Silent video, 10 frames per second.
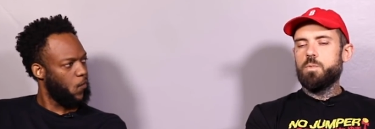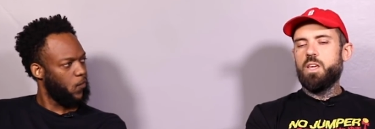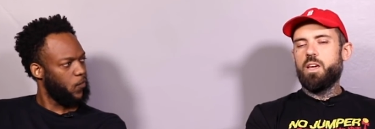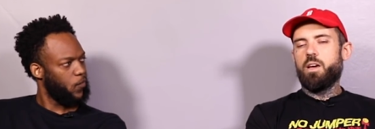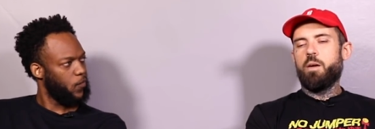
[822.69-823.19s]

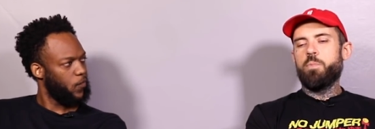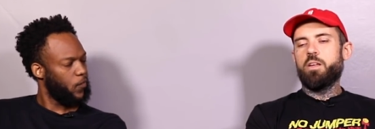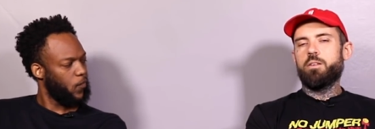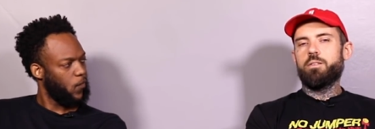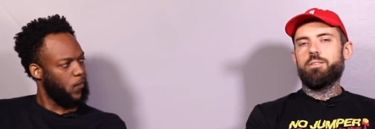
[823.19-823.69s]
Speaker 1: Yeah, I
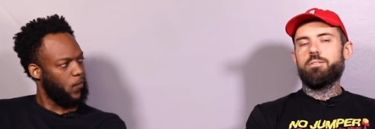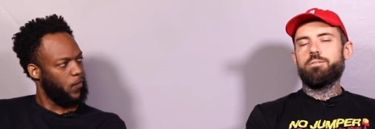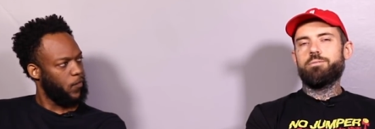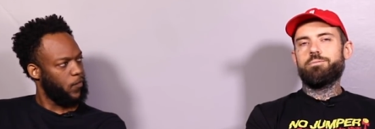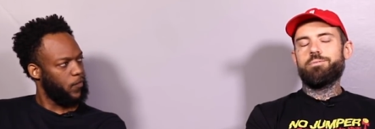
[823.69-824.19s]
mean,
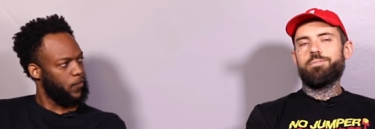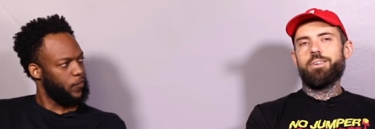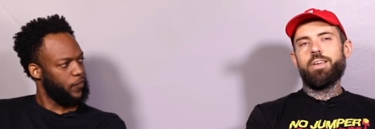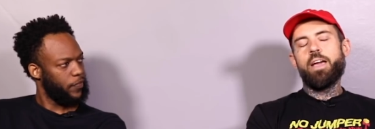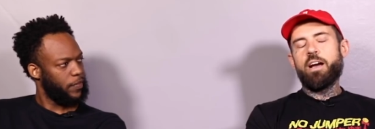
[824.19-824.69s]

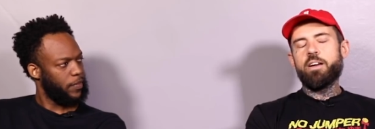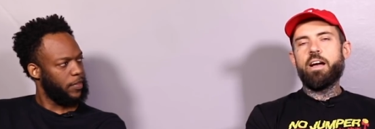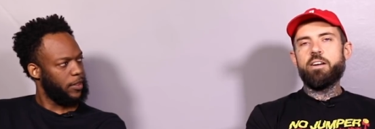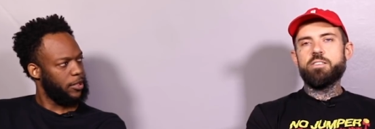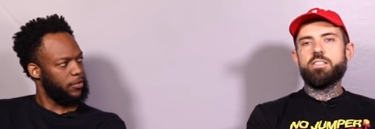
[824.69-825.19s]
yeah,
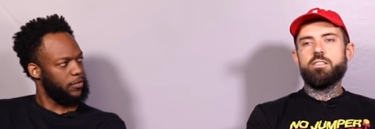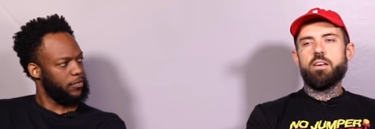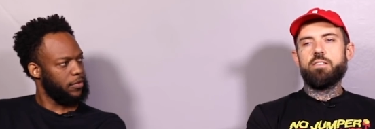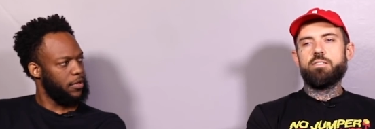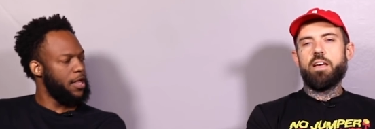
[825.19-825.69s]
I could see
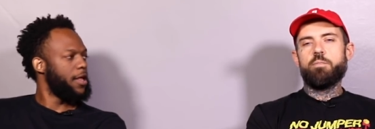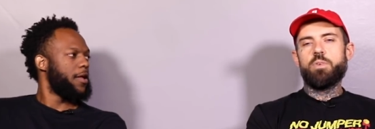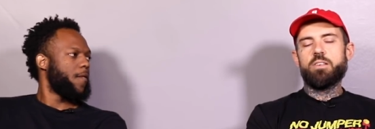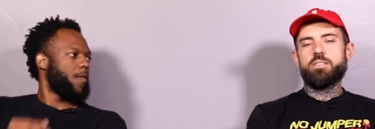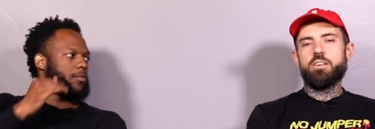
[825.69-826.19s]
that
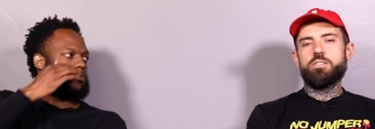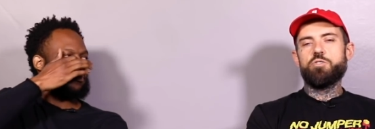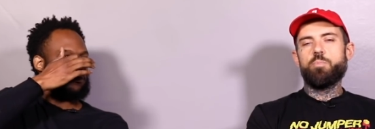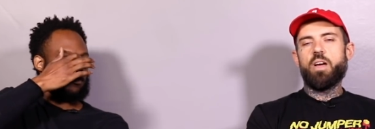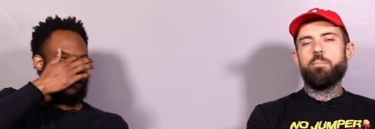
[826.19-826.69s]
being said
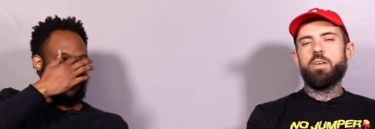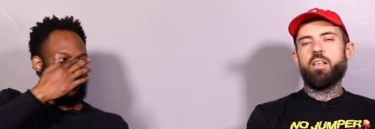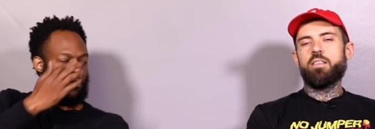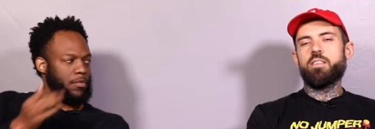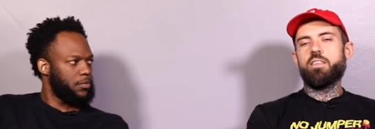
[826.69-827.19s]
too. But I
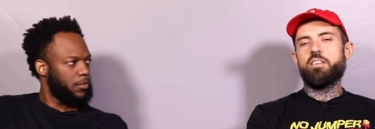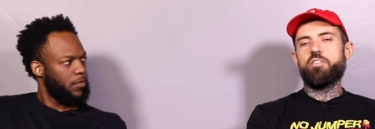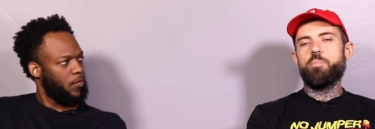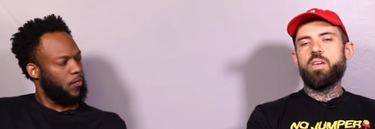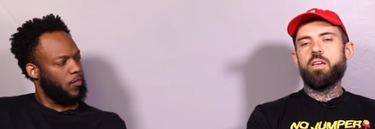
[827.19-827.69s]
mean, like the thing
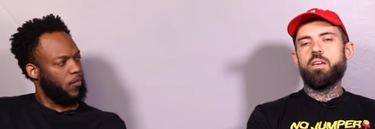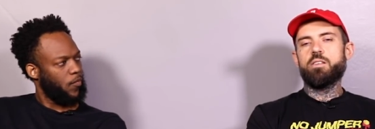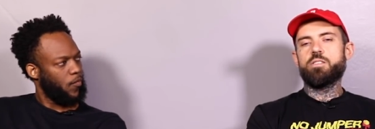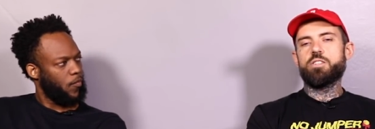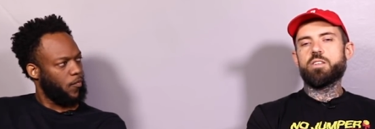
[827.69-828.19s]
for me
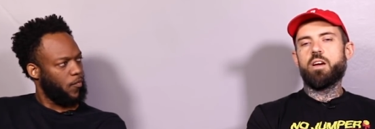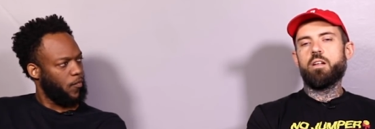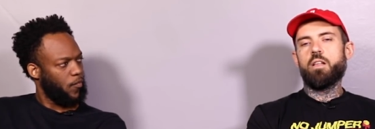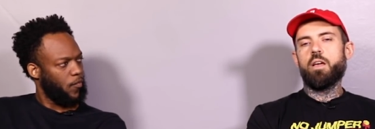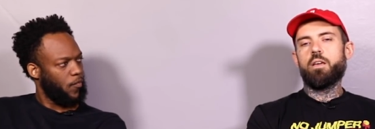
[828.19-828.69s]
is just
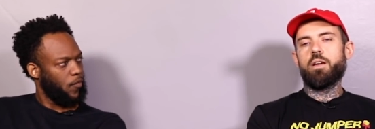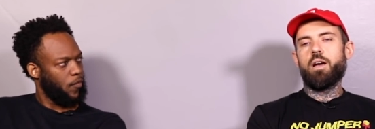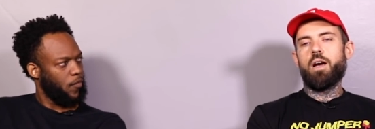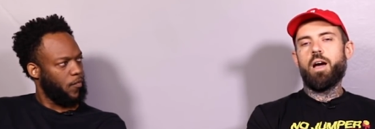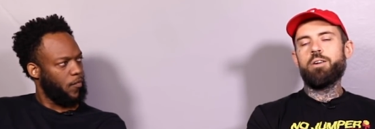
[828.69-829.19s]
kind of like
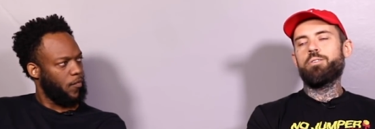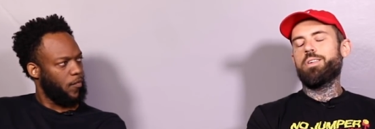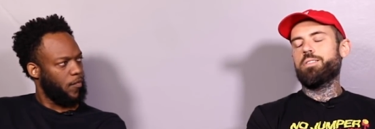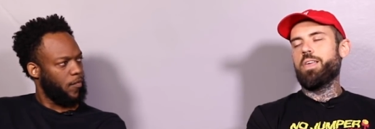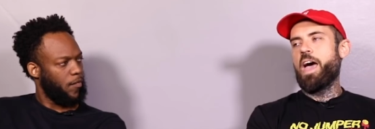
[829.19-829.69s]
I
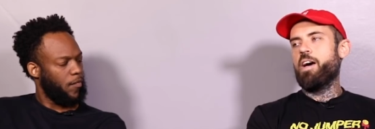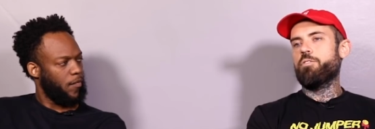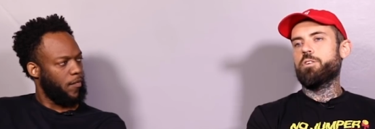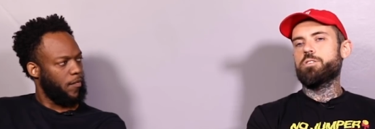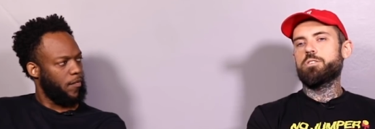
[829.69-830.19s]
don't think the
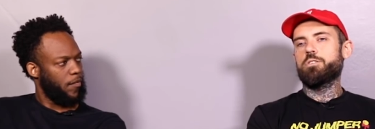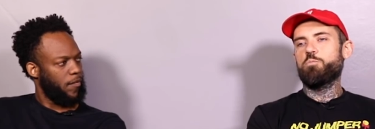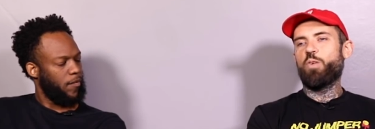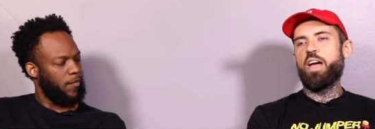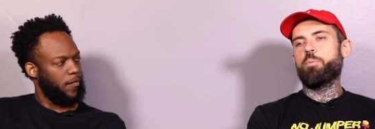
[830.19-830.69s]
average
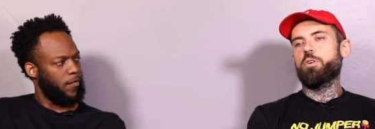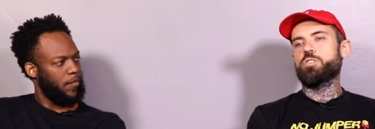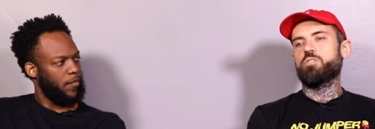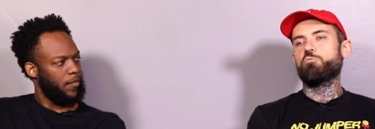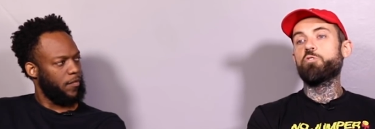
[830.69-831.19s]
black
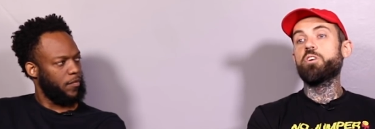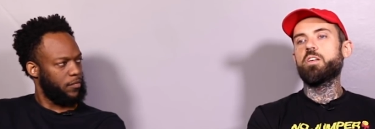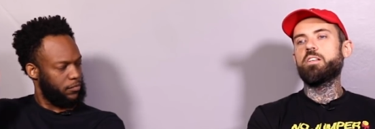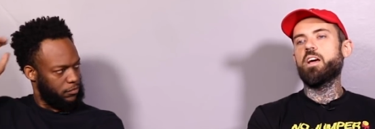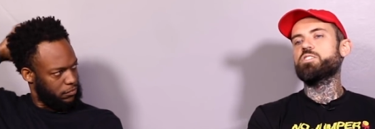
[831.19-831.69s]
person
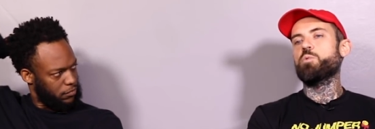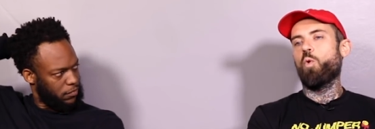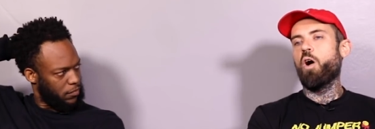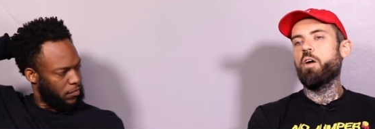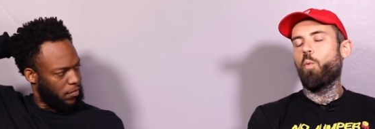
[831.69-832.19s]
really
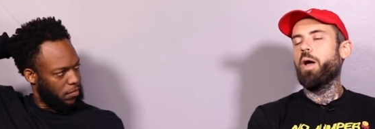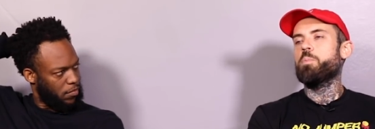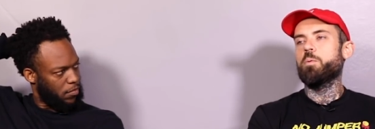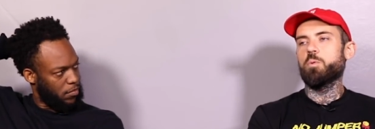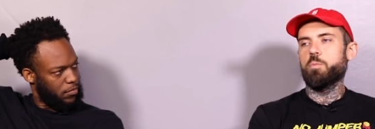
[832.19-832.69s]
doesn't want
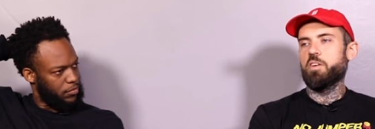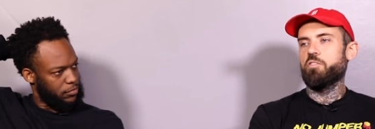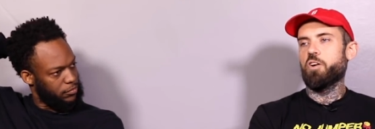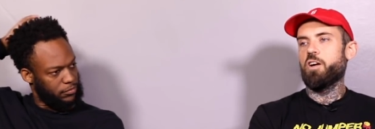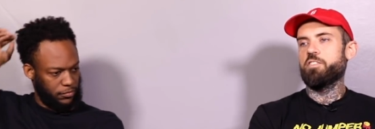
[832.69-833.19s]
white people to be
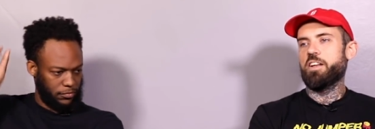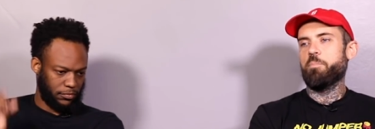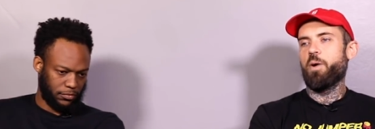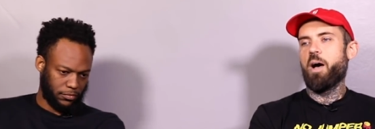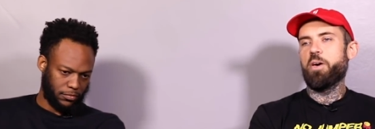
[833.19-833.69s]
involved in
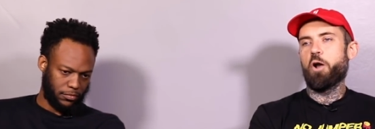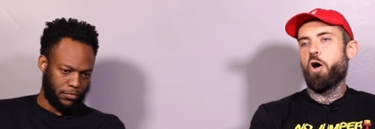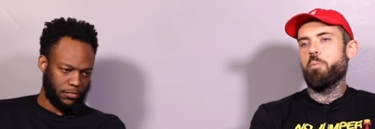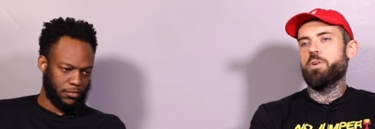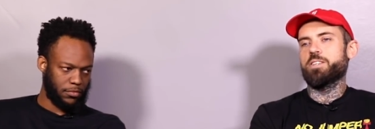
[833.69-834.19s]
hip hop at
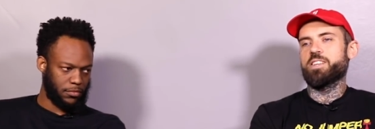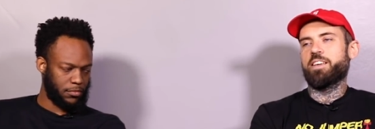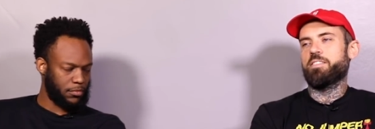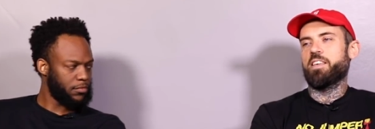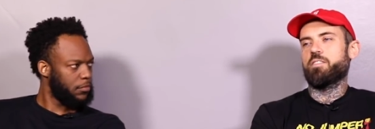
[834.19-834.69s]
all because
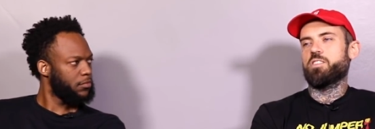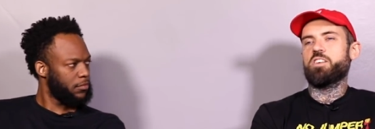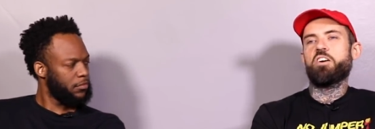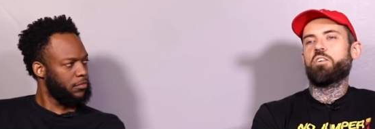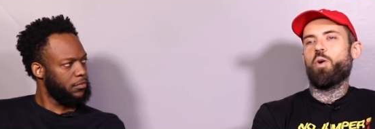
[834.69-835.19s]
I can think of a
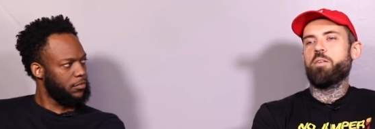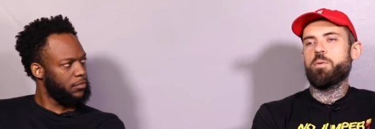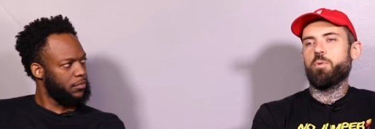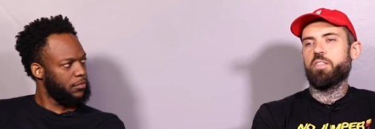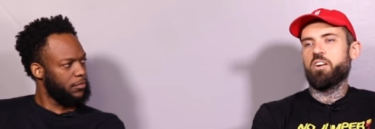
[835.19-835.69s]
ton of
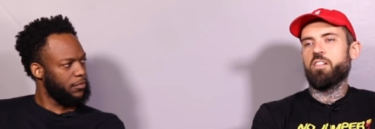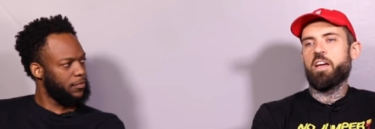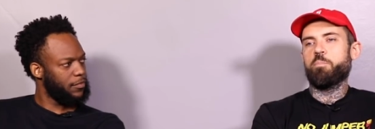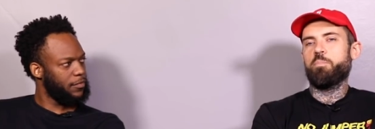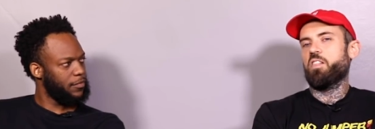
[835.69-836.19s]
white people that are
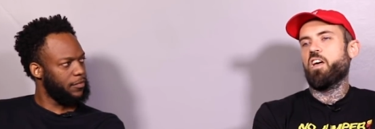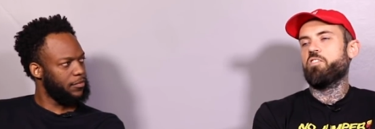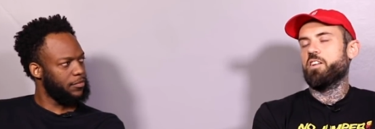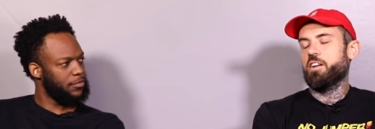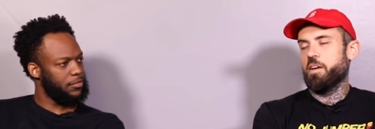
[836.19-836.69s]
like
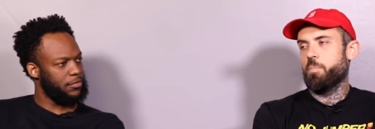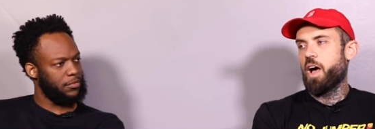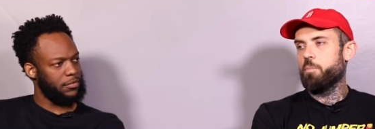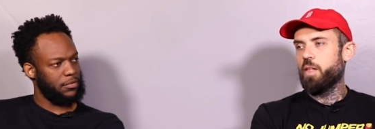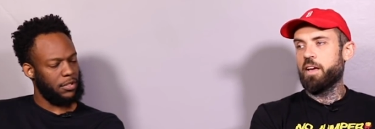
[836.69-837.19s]
beloved in hip
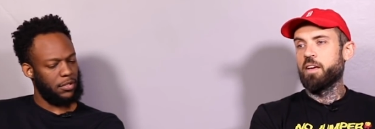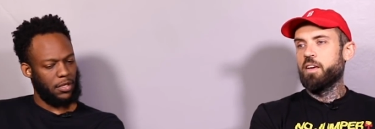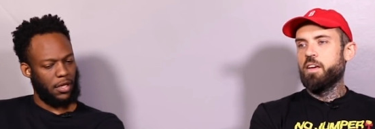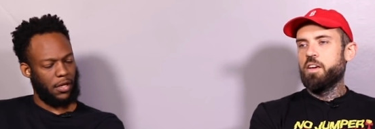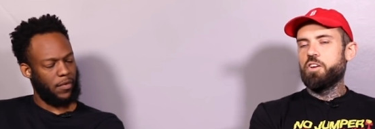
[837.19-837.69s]
hop. Like
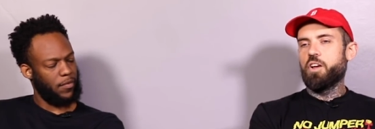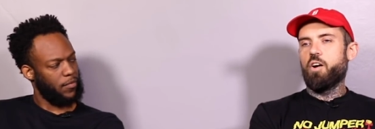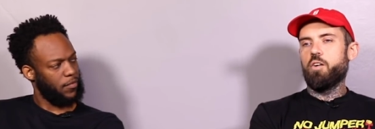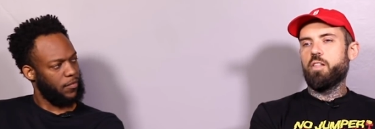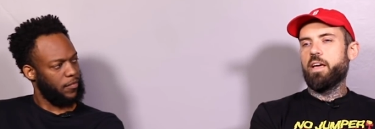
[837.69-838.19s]
you
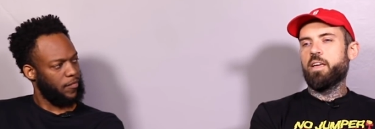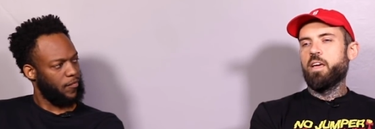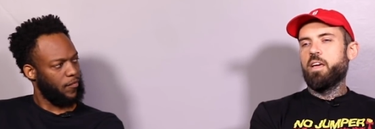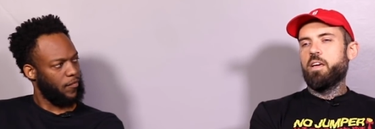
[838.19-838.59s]
know, like